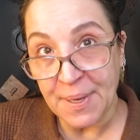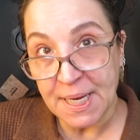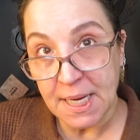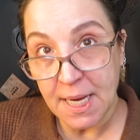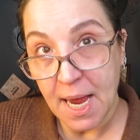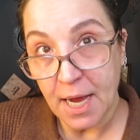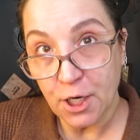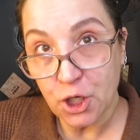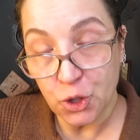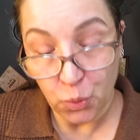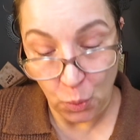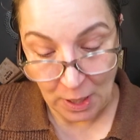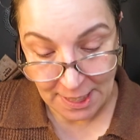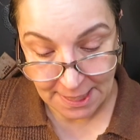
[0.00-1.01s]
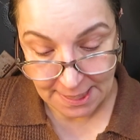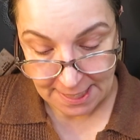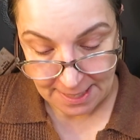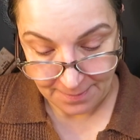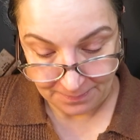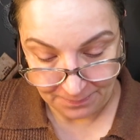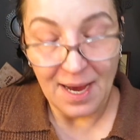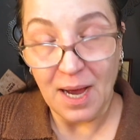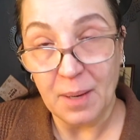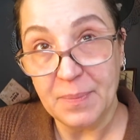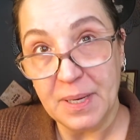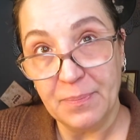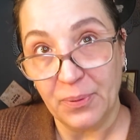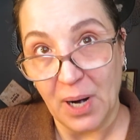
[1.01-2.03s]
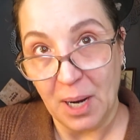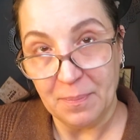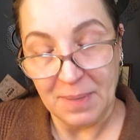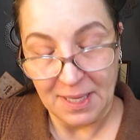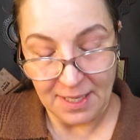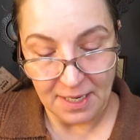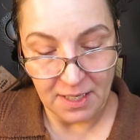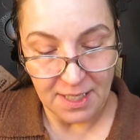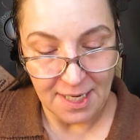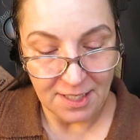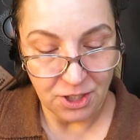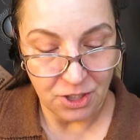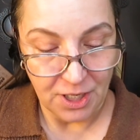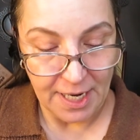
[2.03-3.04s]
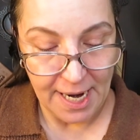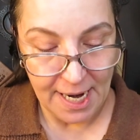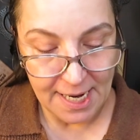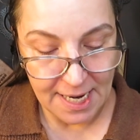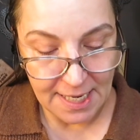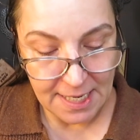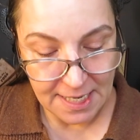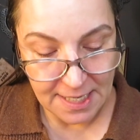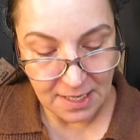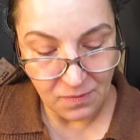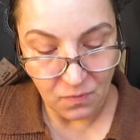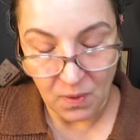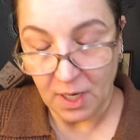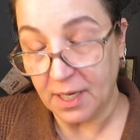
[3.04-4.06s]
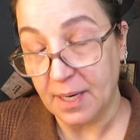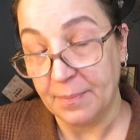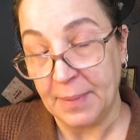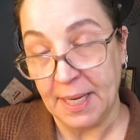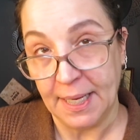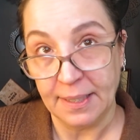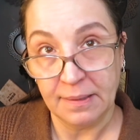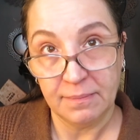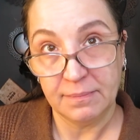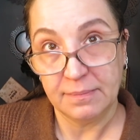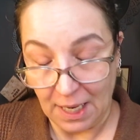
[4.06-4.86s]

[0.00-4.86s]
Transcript: B20. Hubby brought me there yesterday and he didn't want to come in.